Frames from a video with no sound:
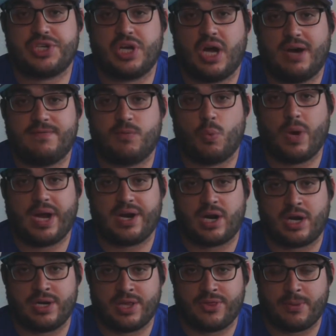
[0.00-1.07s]
of where
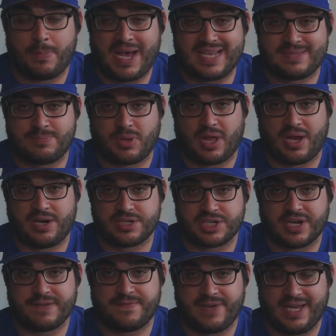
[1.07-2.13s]
are the best players going
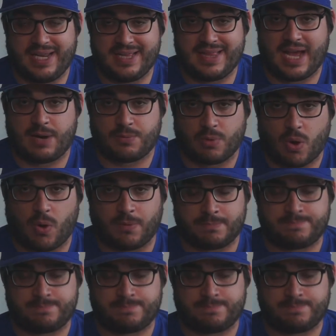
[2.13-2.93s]
to fit in that role.